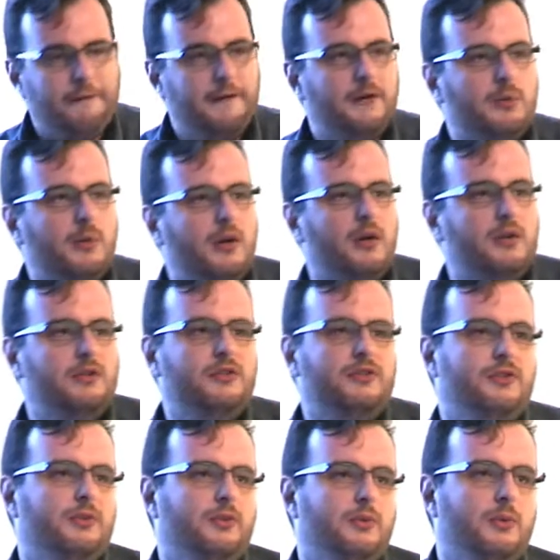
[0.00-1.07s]
different world
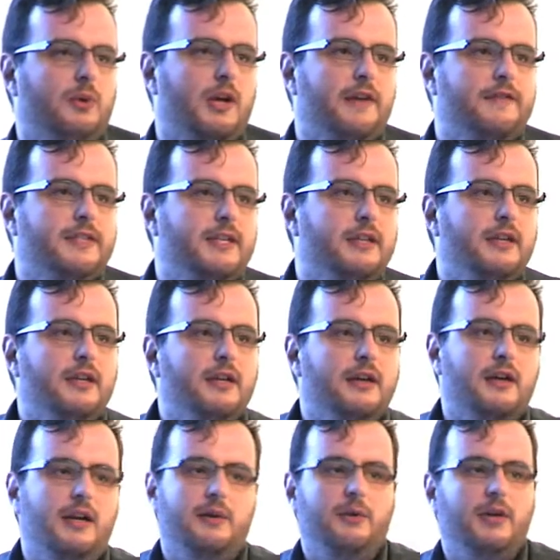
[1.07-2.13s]
to what I've seen
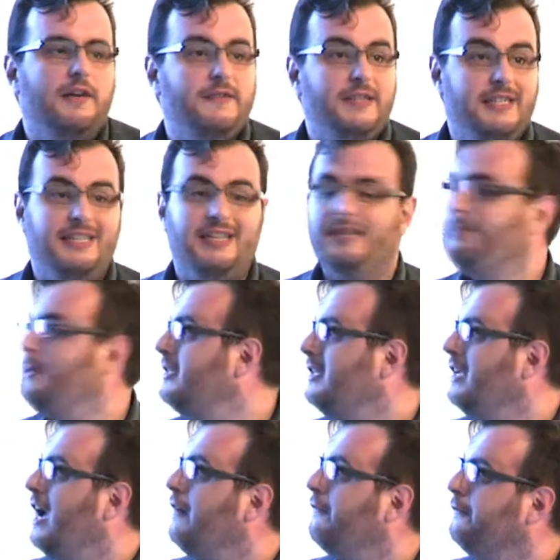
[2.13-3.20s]
here and what I've seen
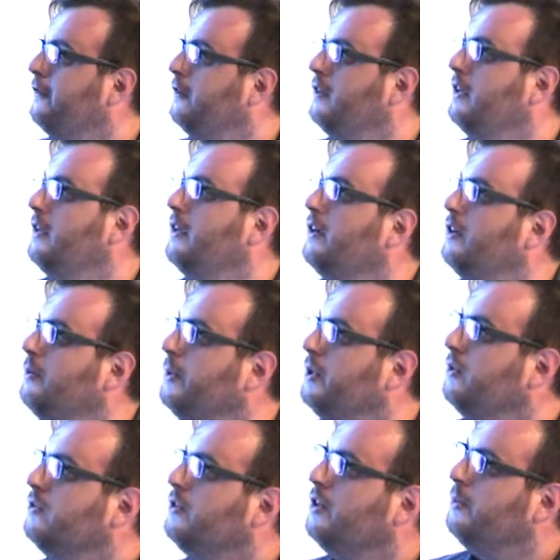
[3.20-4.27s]
especially after the
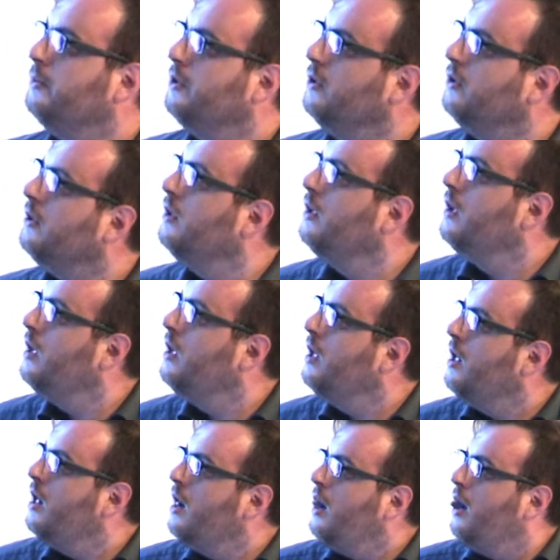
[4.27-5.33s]
economical turmoil.
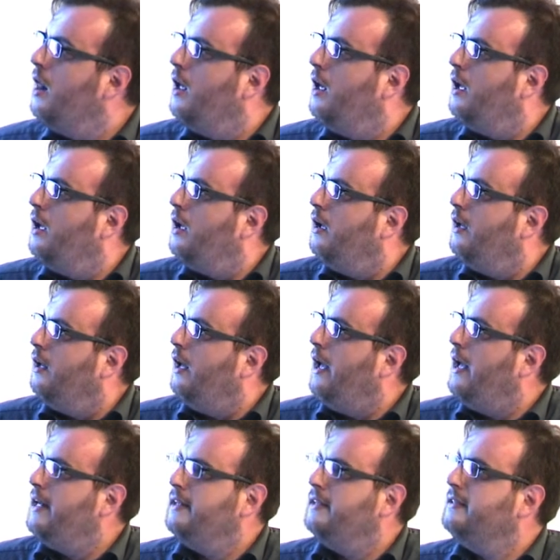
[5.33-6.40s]

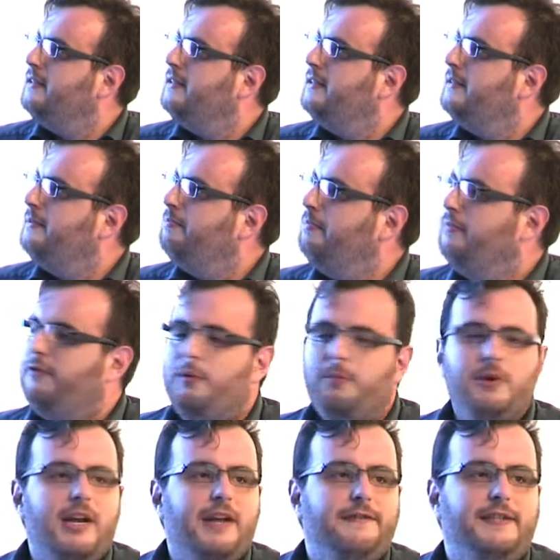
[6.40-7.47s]
And
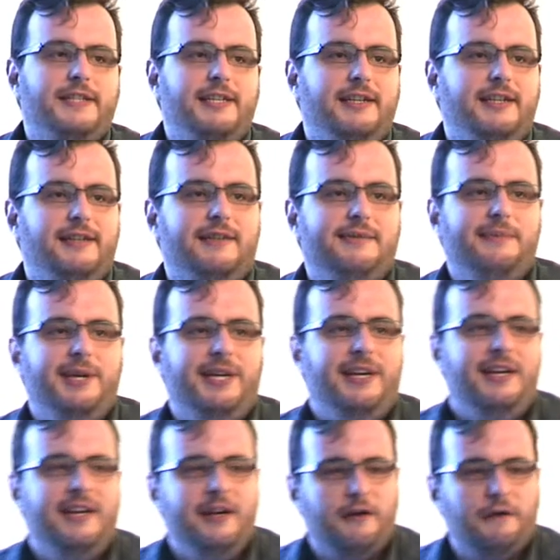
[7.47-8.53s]
from what I've seen
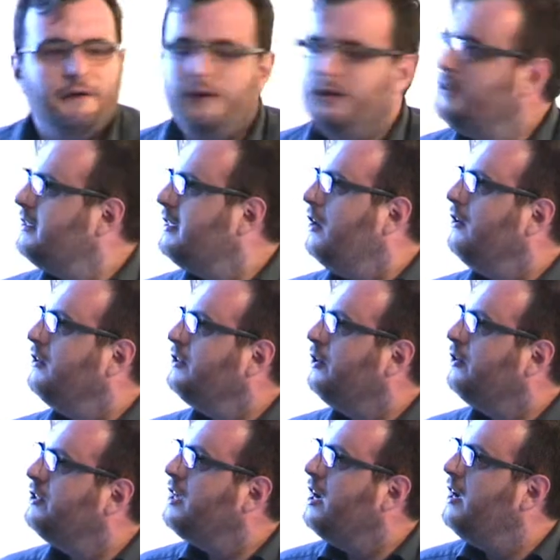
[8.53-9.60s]
being here for this
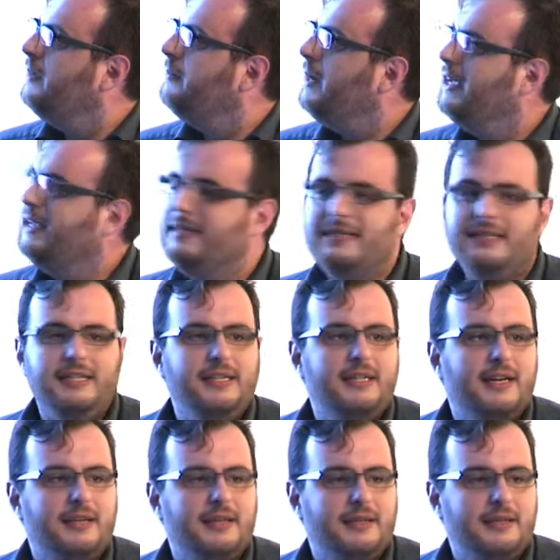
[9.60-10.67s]
short time, I can see
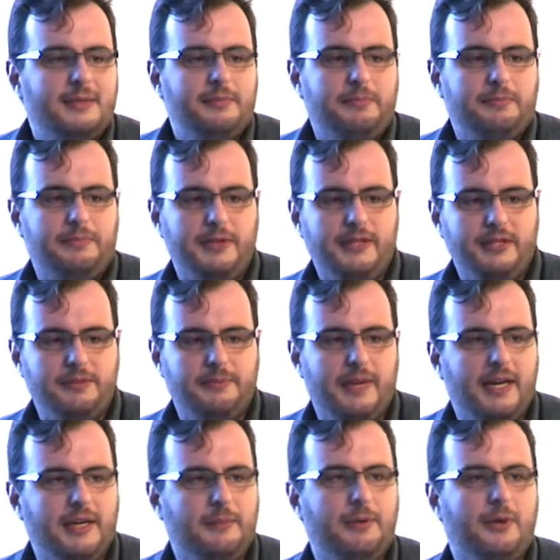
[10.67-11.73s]
that British
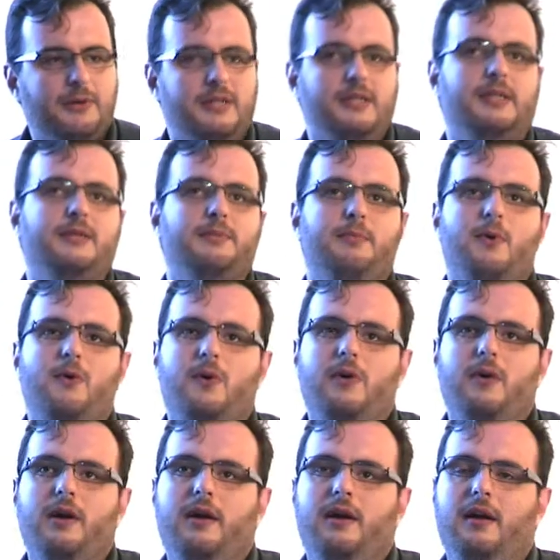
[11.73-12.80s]
planning process is
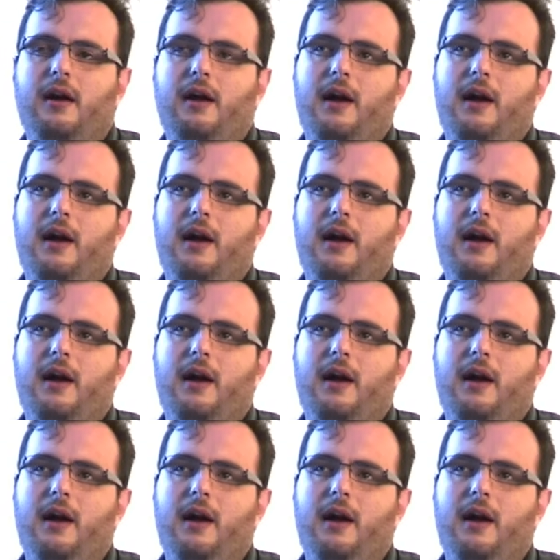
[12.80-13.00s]
more